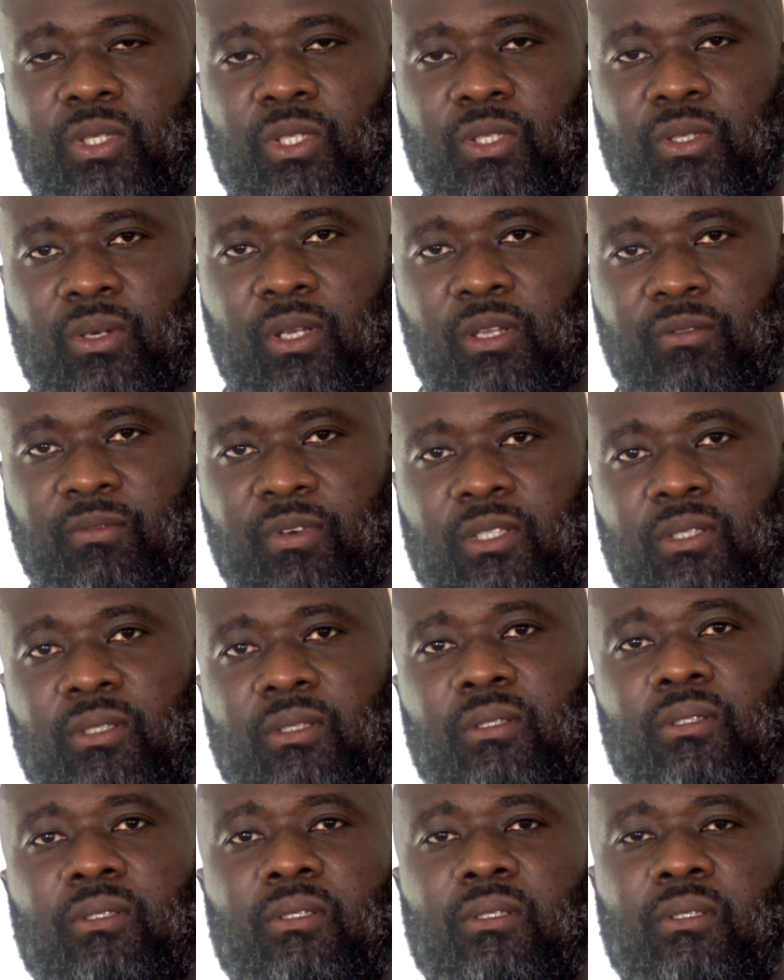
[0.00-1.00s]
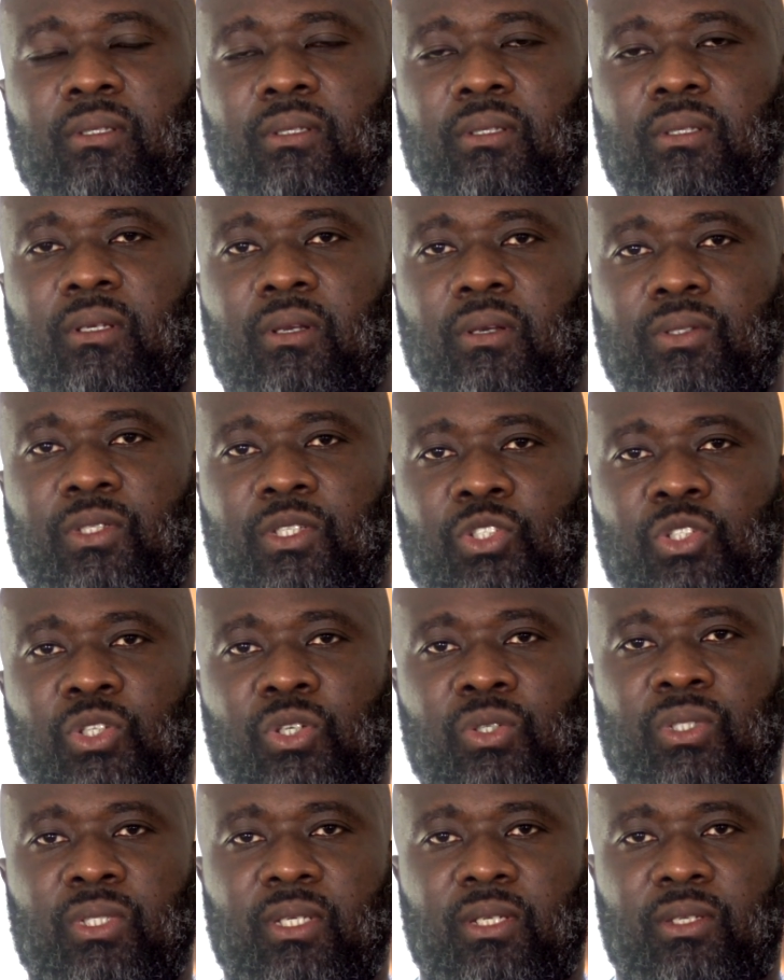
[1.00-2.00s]
with your investors, because it
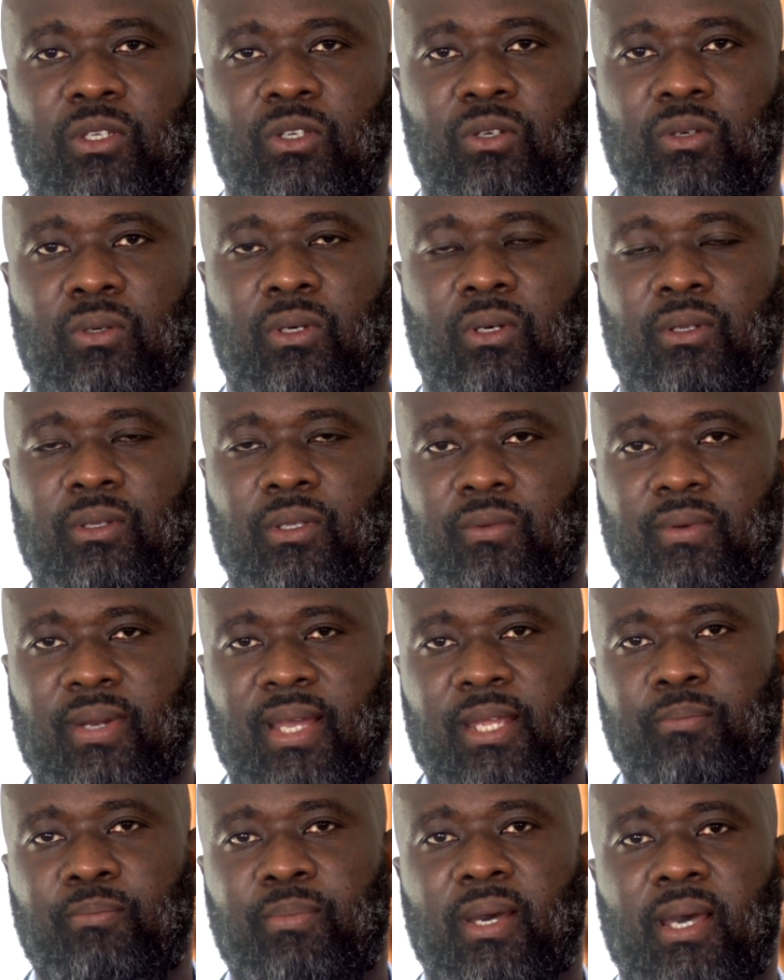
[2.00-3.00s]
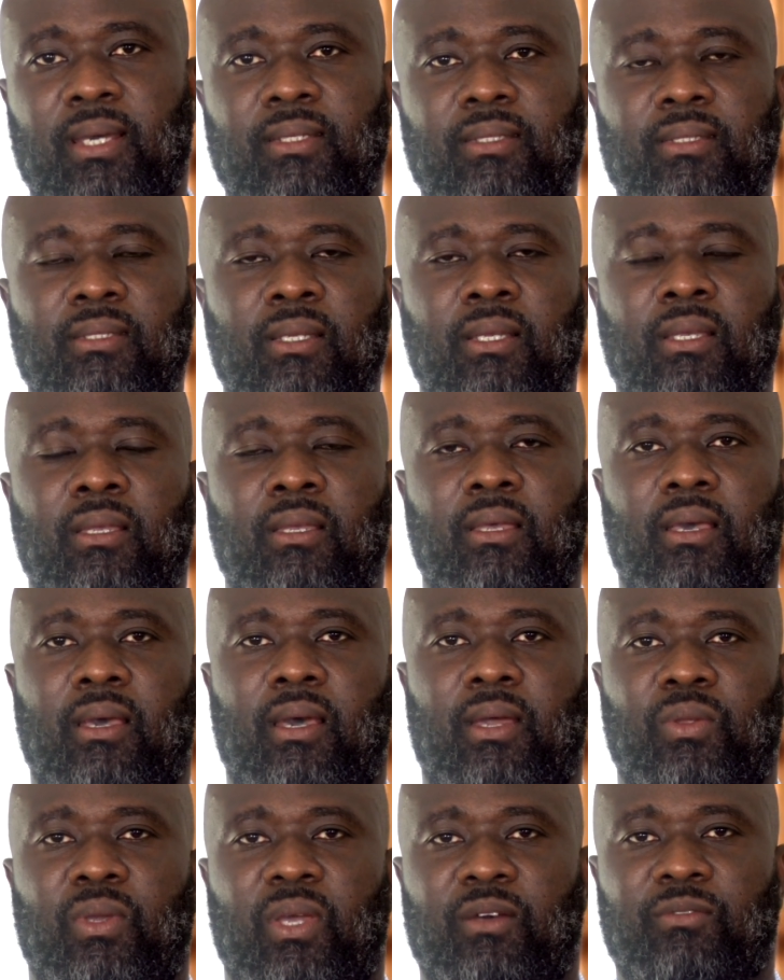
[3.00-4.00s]
shows that you're on the right path
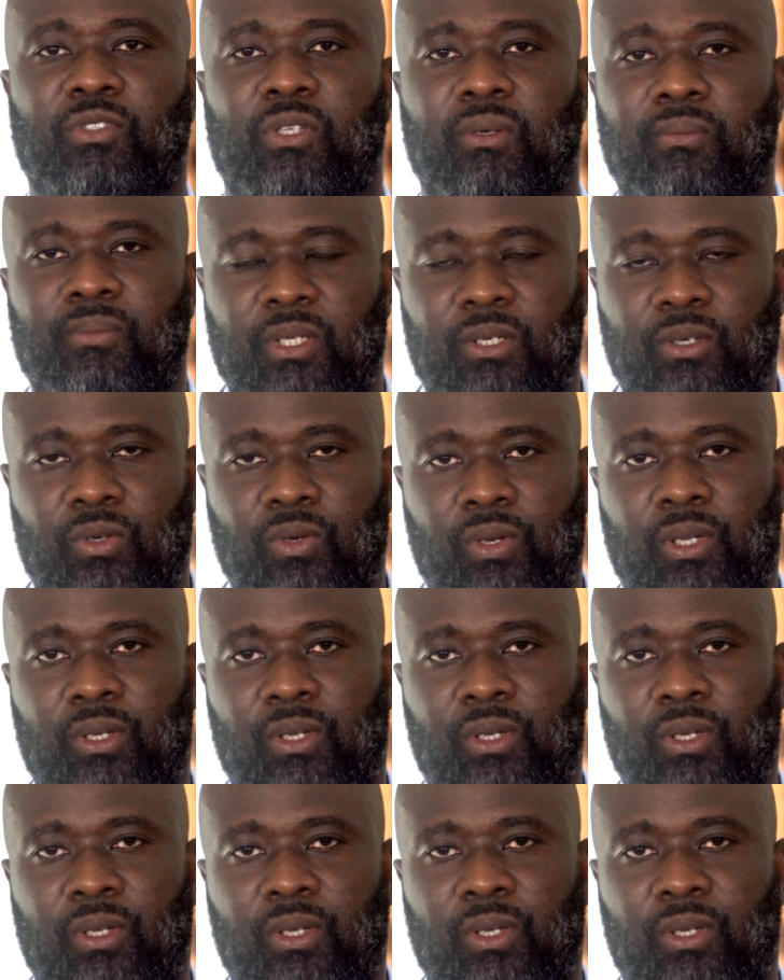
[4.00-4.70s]
and you have something